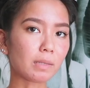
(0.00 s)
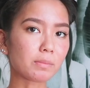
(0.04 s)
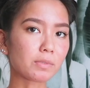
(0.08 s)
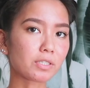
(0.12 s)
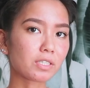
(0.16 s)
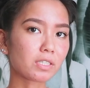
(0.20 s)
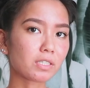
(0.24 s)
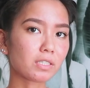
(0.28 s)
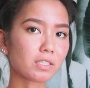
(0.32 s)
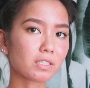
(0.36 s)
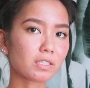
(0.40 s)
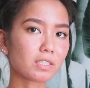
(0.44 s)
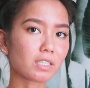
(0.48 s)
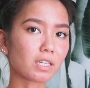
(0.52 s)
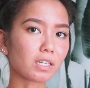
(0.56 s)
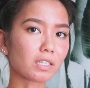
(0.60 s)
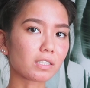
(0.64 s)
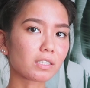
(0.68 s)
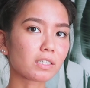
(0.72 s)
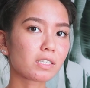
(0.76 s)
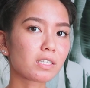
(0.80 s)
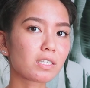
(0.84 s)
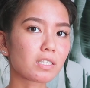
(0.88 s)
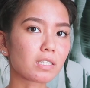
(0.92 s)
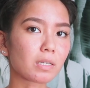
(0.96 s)
I'm just going to
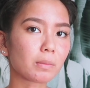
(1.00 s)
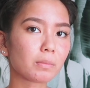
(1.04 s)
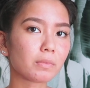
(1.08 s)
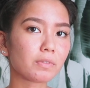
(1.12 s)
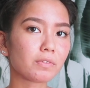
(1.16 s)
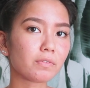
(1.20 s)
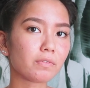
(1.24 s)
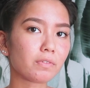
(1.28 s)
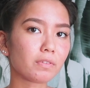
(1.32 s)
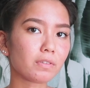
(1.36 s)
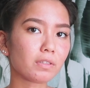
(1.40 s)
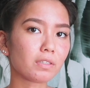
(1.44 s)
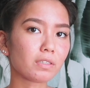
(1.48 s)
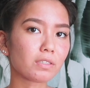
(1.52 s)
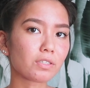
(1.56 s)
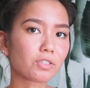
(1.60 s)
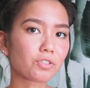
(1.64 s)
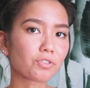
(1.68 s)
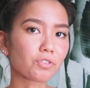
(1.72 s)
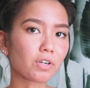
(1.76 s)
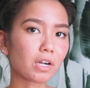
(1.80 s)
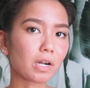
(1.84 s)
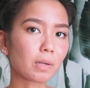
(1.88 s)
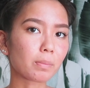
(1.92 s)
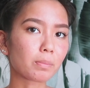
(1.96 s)
tuck some of the
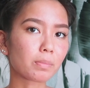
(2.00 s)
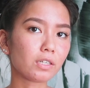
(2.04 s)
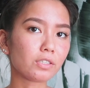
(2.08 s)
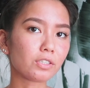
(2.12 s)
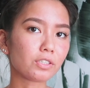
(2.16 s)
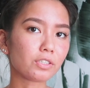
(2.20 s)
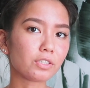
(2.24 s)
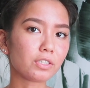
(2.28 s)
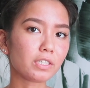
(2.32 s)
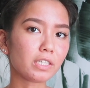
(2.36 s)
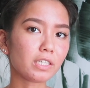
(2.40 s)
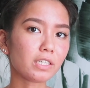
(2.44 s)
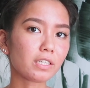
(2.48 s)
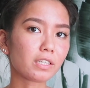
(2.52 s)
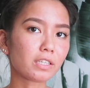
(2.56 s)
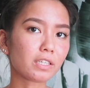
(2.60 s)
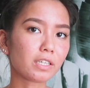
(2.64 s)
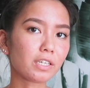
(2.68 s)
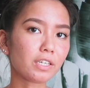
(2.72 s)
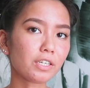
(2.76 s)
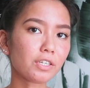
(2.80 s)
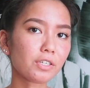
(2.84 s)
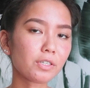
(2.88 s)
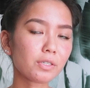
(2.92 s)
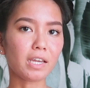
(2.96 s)
strap underneath
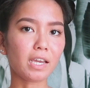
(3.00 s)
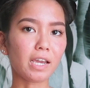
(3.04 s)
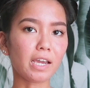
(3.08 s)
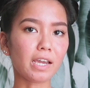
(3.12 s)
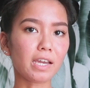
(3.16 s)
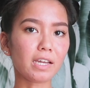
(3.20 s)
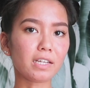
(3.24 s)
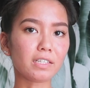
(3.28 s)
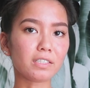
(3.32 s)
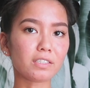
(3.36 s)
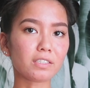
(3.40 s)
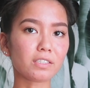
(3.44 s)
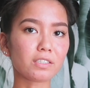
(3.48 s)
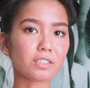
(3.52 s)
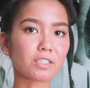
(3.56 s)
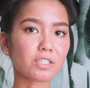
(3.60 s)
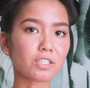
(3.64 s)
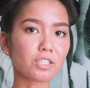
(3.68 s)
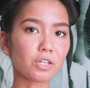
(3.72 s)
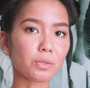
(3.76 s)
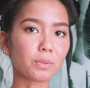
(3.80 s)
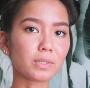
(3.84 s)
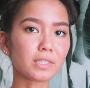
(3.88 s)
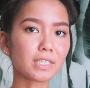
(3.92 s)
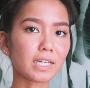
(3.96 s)
here and
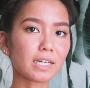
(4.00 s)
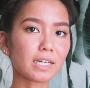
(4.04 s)
sew it